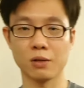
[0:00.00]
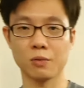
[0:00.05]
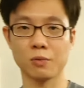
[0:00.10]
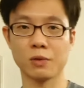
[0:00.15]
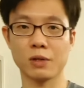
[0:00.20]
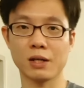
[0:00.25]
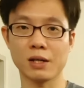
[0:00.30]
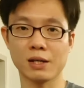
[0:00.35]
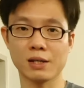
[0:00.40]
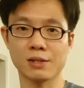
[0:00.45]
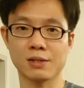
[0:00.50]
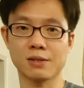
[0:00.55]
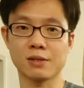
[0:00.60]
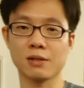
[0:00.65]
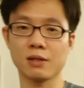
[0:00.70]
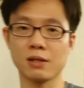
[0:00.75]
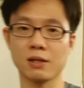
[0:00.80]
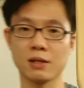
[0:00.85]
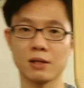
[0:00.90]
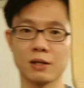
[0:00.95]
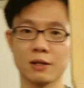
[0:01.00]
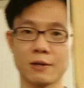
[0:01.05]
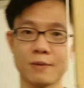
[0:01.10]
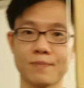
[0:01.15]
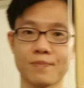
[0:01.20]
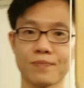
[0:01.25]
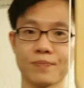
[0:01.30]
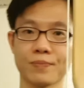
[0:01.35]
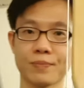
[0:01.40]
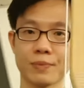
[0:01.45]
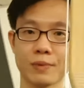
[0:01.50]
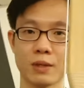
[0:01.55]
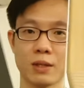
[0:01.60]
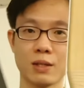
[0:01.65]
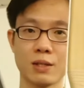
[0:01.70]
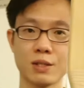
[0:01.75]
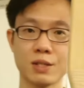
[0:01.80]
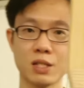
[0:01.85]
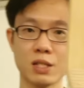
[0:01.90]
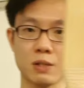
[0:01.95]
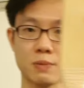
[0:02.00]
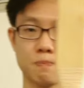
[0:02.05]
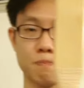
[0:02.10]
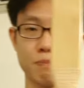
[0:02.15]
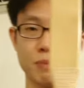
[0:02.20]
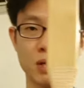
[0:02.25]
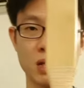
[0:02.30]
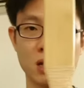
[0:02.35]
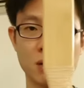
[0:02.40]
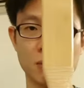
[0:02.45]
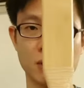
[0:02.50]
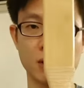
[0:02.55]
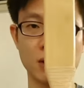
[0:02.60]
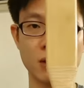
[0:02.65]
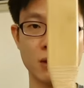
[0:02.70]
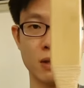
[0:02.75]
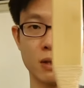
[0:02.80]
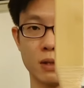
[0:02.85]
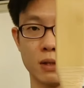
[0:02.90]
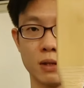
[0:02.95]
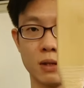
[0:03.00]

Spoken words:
Whereas the Spearman